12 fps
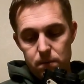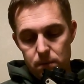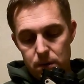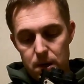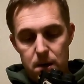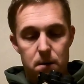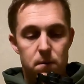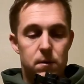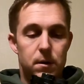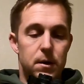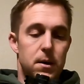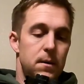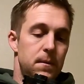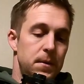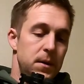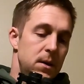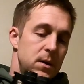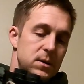kind of over the gun.
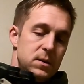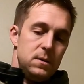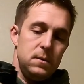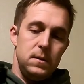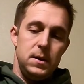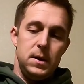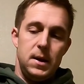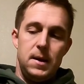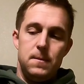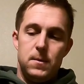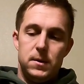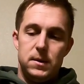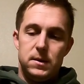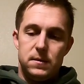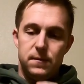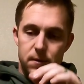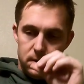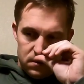So it came with this
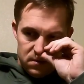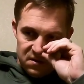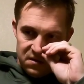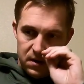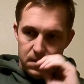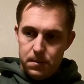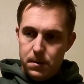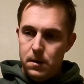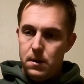vertical grip.